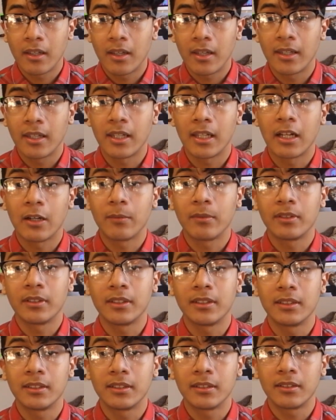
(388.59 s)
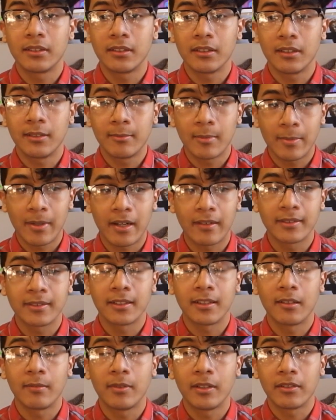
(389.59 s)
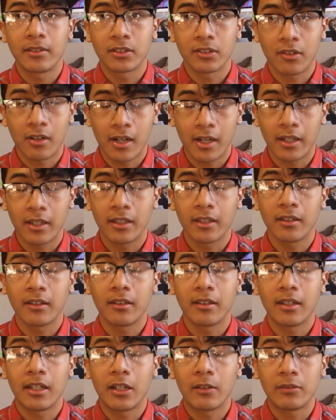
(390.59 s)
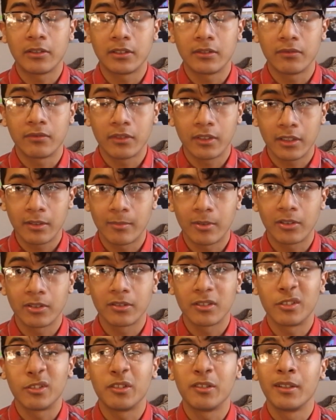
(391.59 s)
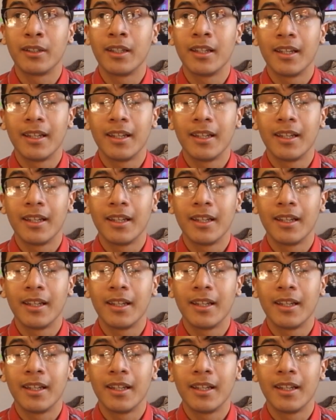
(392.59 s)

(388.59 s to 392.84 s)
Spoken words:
And then I was in the bathtub, and I was crying. I was really emotional.